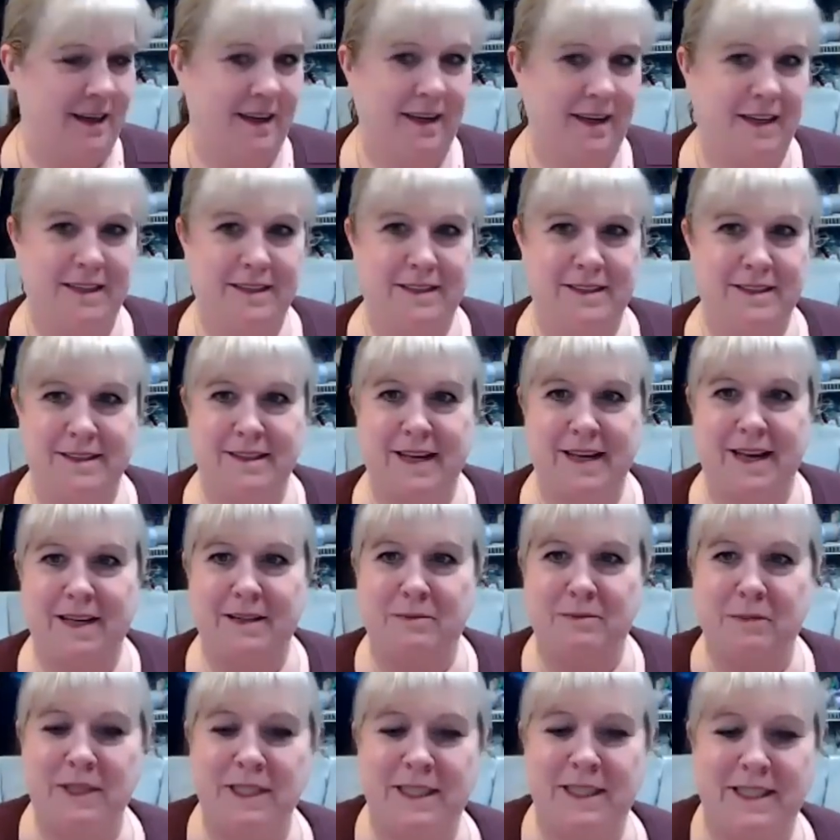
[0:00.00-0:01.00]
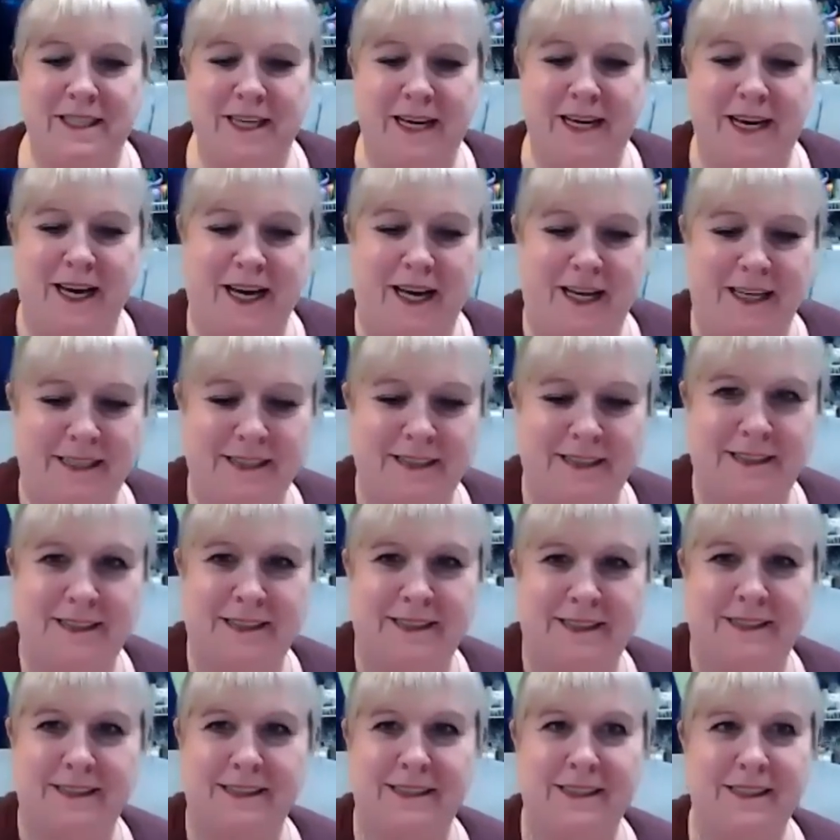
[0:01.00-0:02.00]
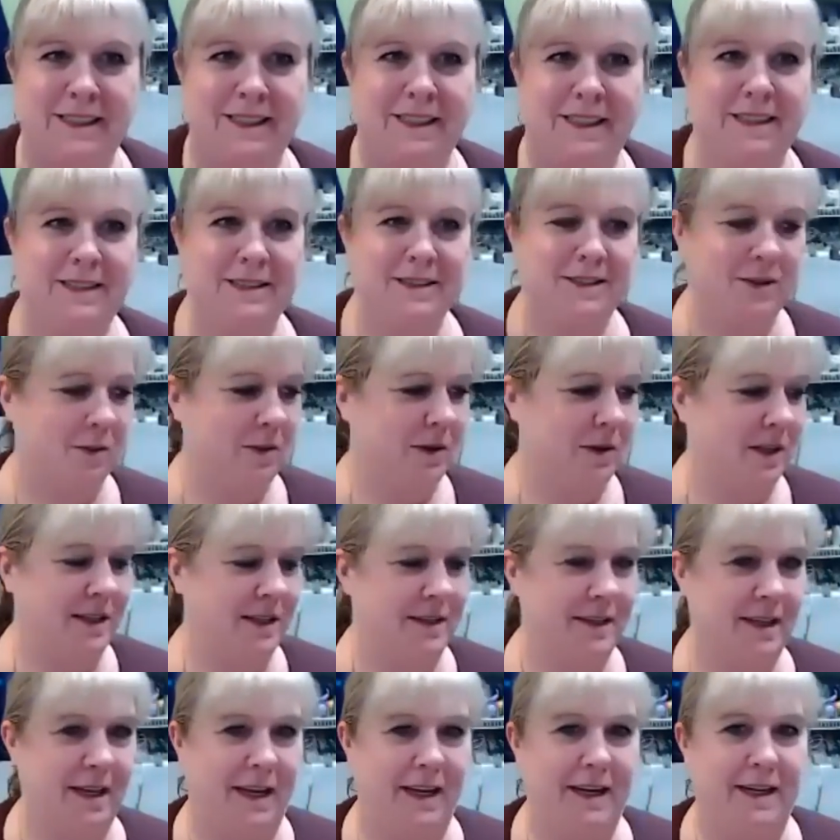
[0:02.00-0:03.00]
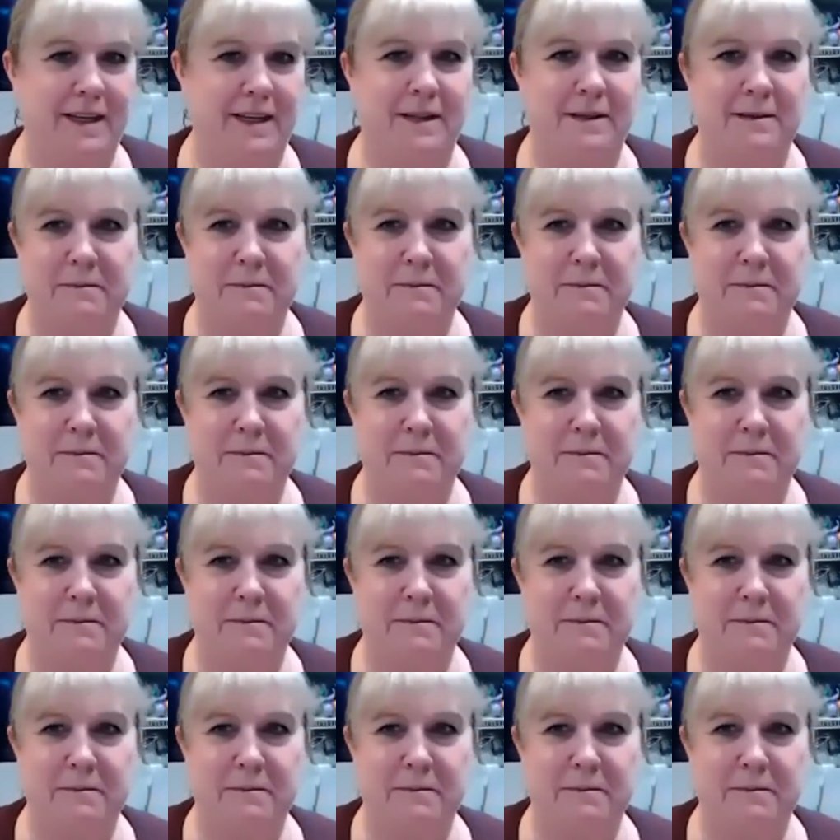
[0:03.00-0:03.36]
and design them with ya. So what do you think?